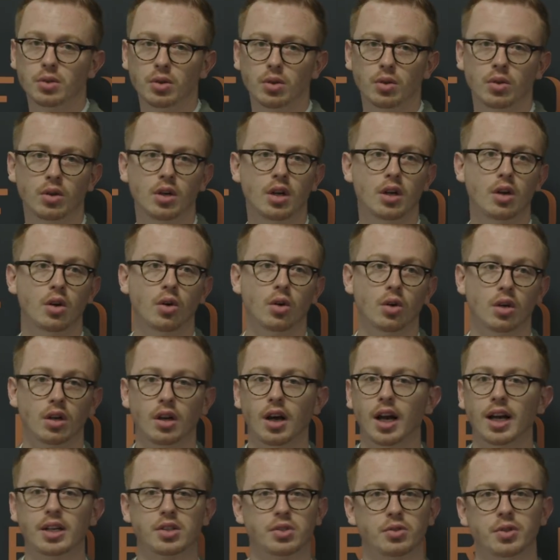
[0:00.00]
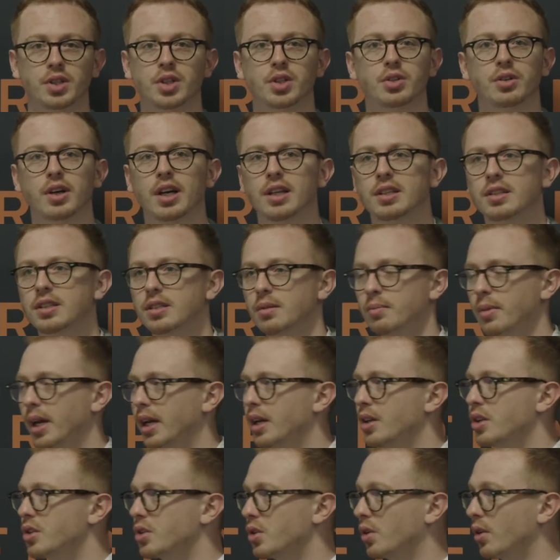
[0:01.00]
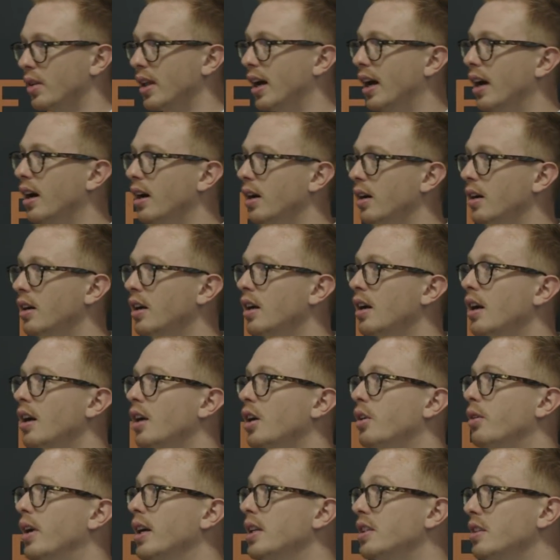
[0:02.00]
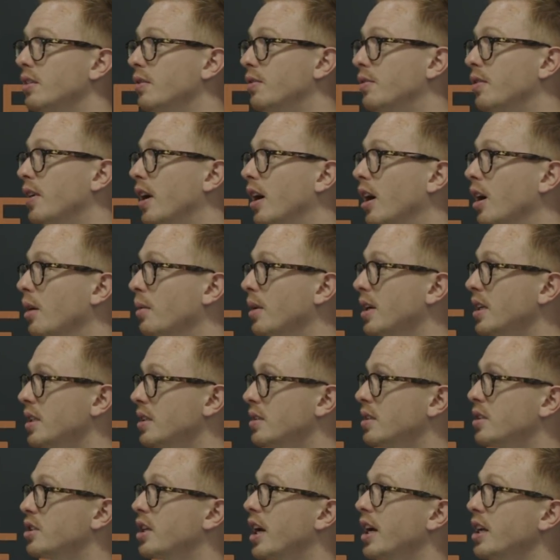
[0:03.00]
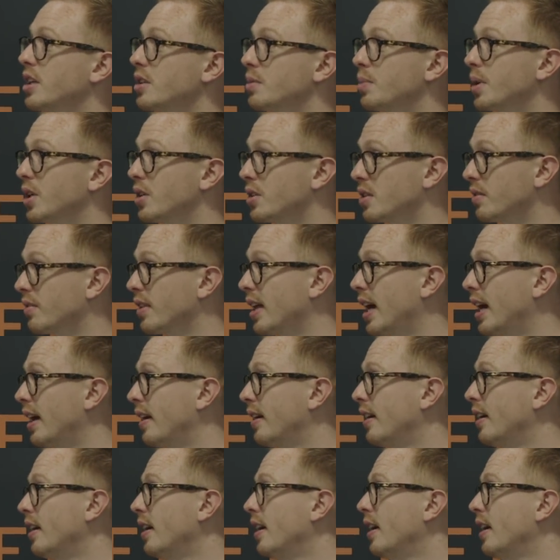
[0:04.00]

or, or likes or interests, and making sure that our creative um, is changed because of that.